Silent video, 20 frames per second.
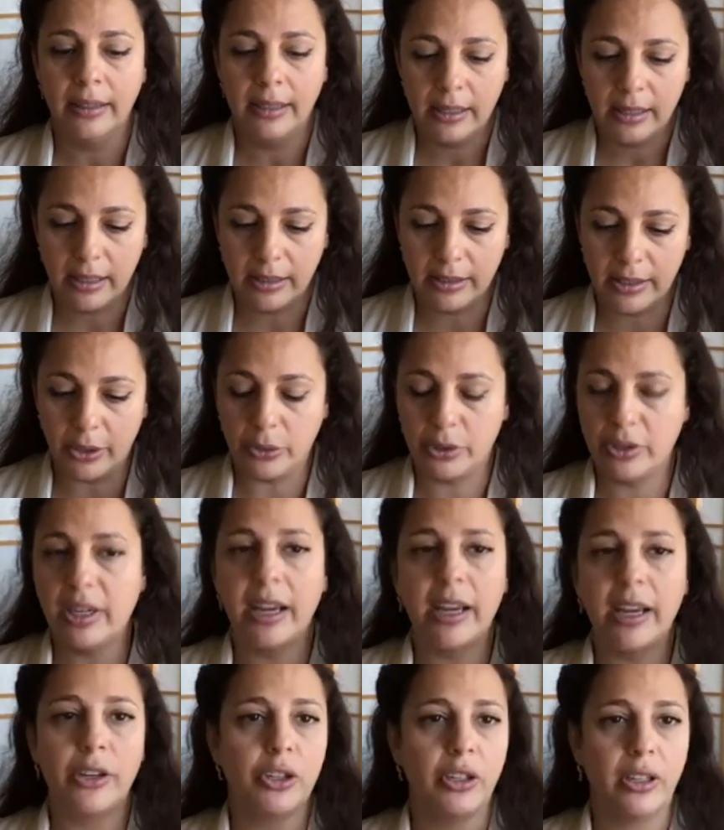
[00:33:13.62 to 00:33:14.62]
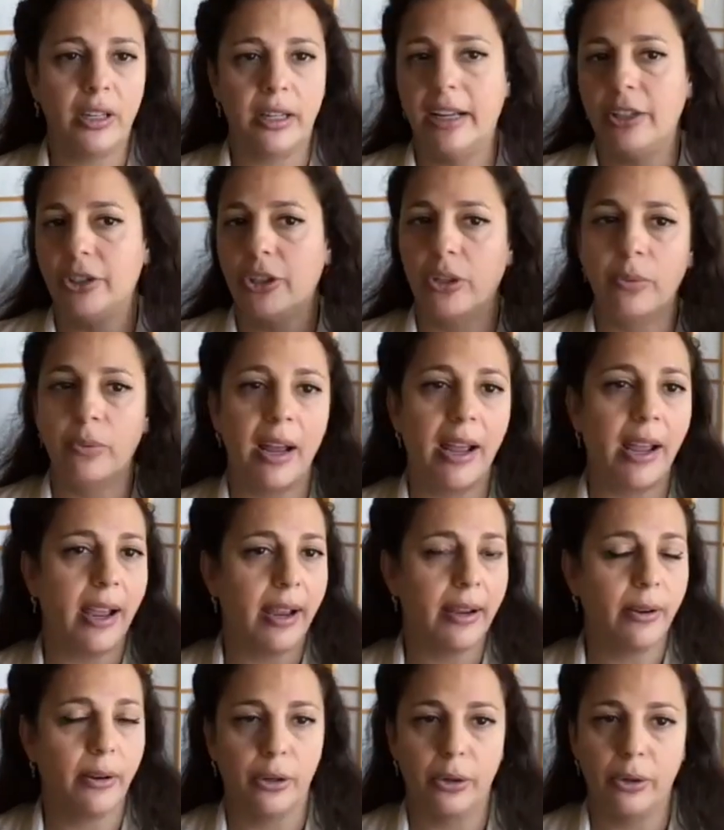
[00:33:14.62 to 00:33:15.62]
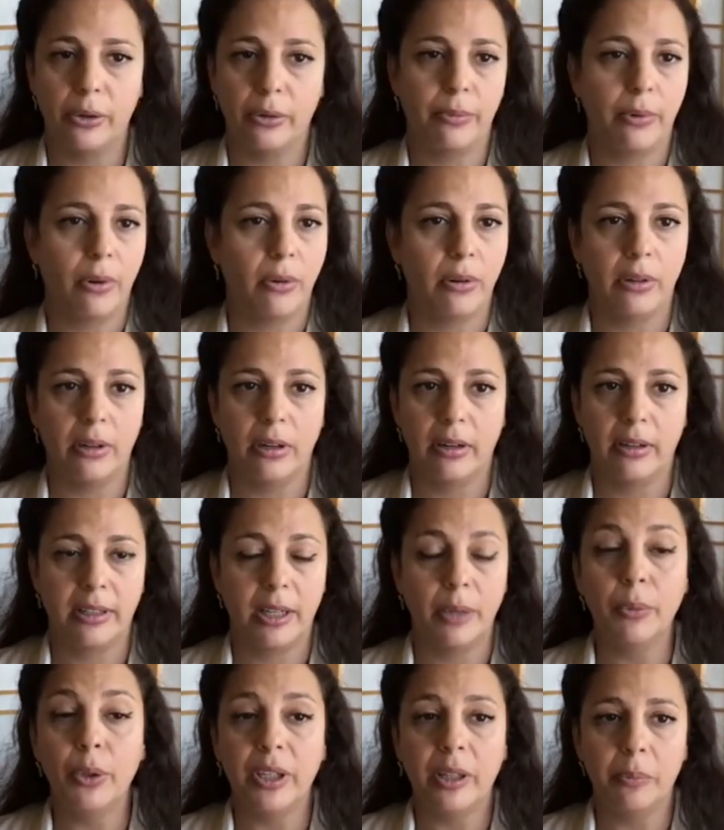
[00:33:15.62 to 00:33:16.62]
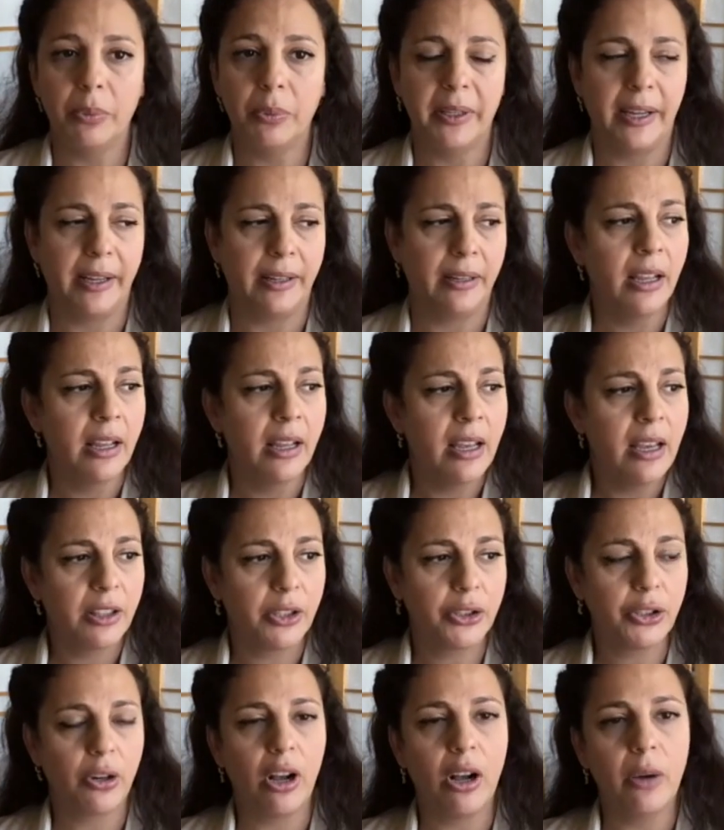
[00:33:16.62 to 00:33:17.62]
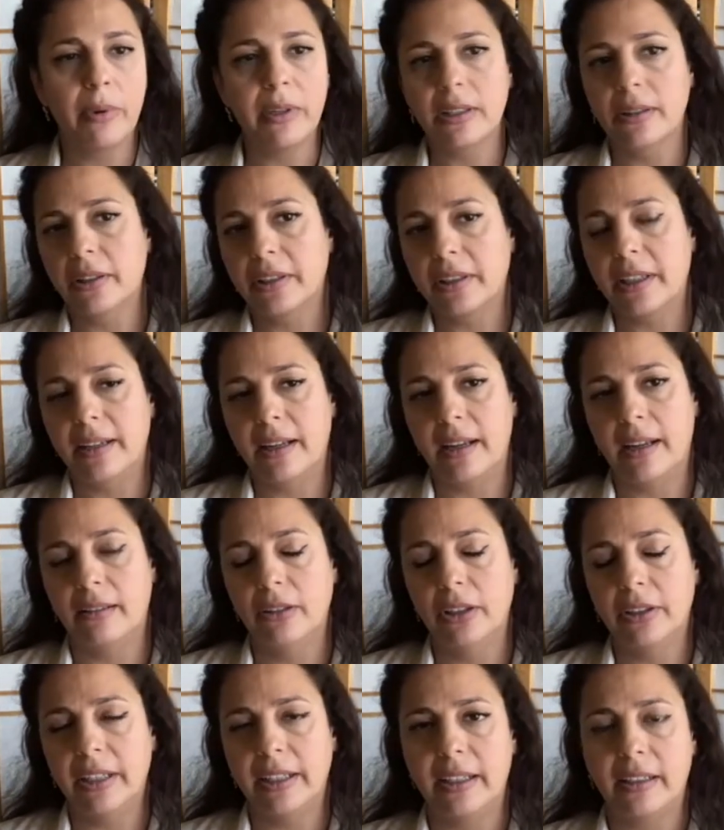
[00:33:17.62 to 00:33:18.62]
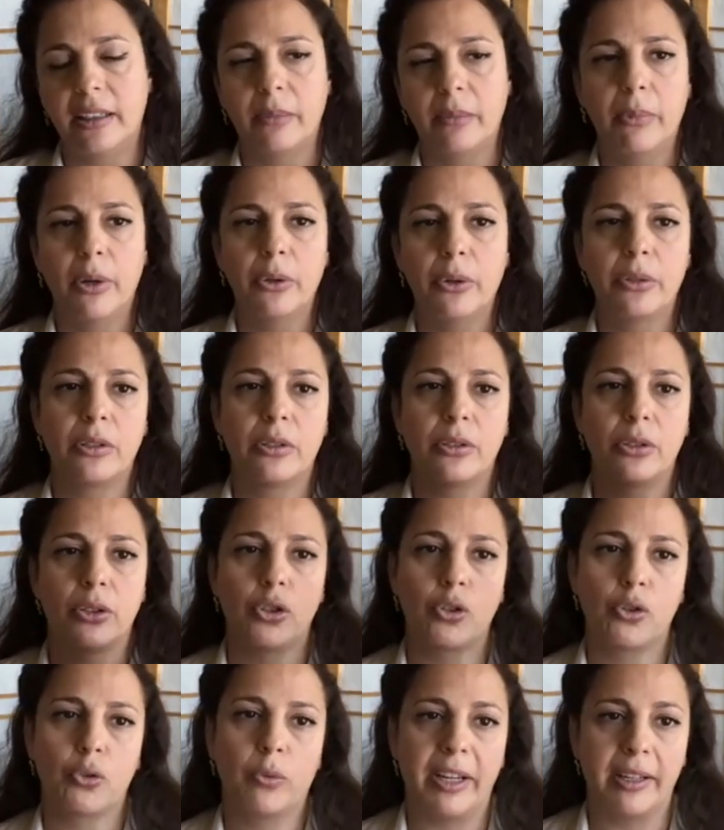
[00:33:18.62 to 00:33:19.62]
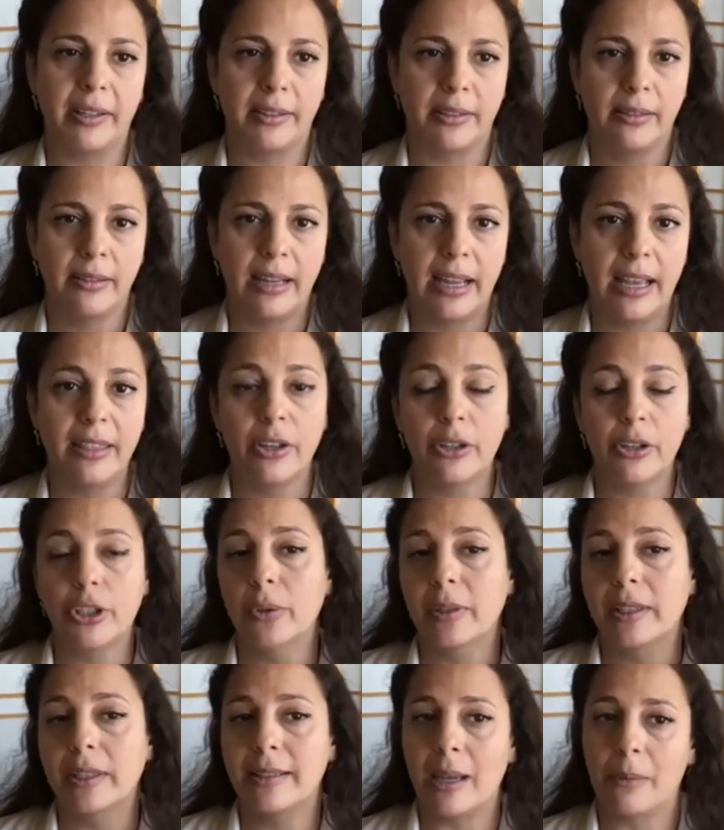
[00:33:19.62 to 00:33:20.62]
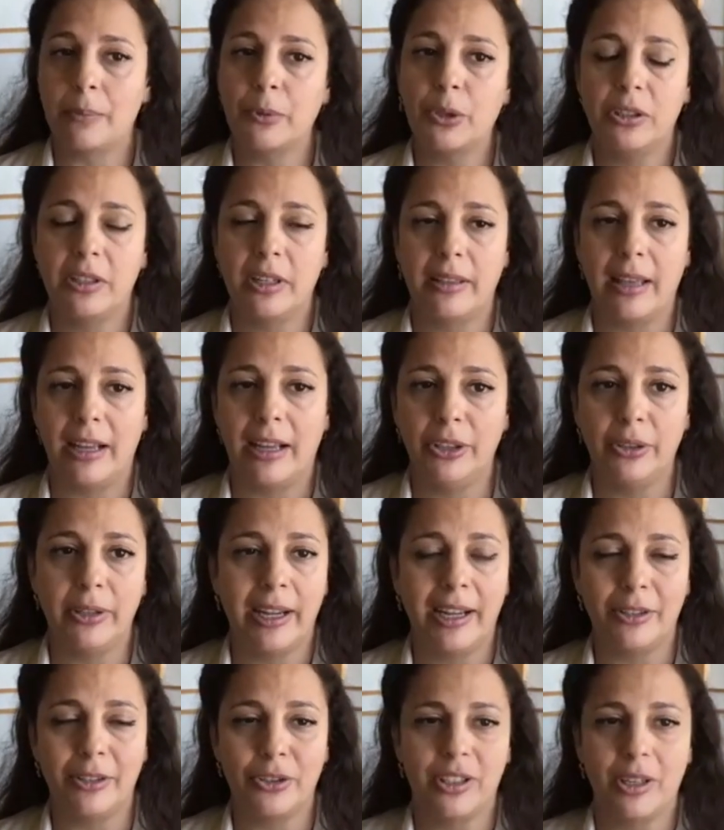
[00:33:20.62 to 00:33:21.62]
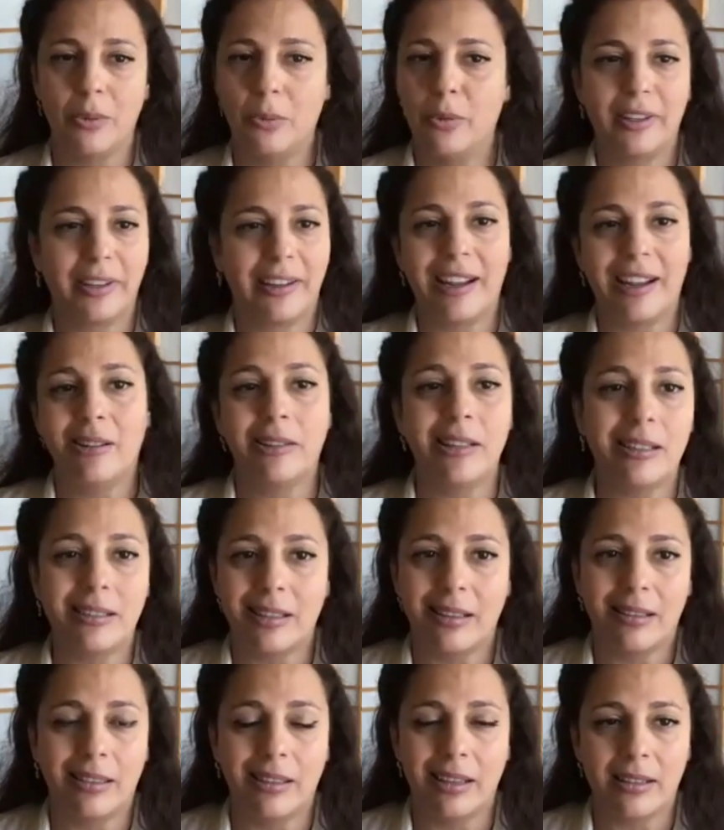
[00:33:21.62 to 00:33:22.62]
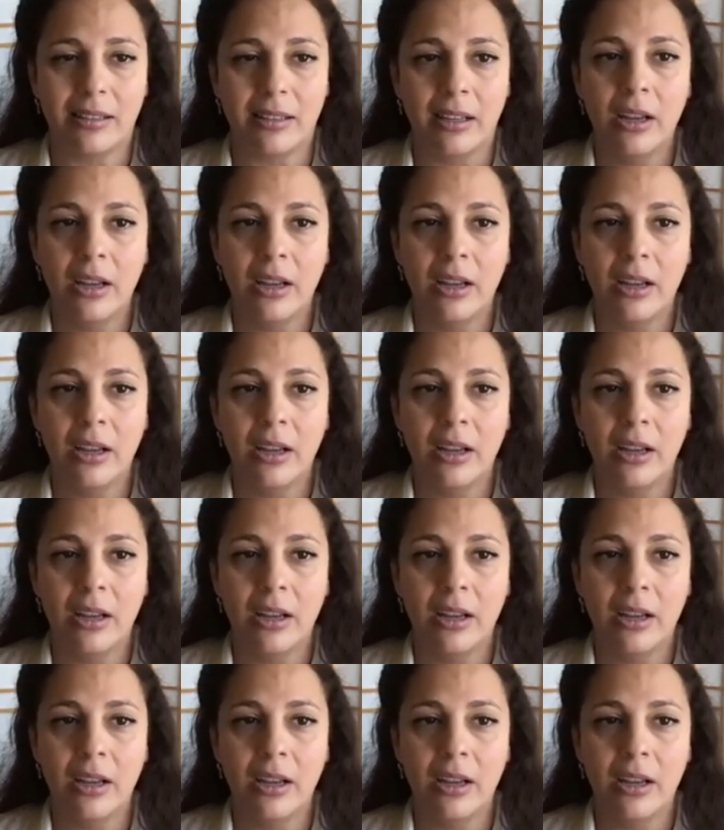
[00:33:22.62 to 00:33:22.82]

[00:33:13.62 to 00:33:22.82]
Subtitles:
association, an HOA, or a community plan, that you're always looking at the most strict. And there's no exception to that. You can't just say, well, the county said this.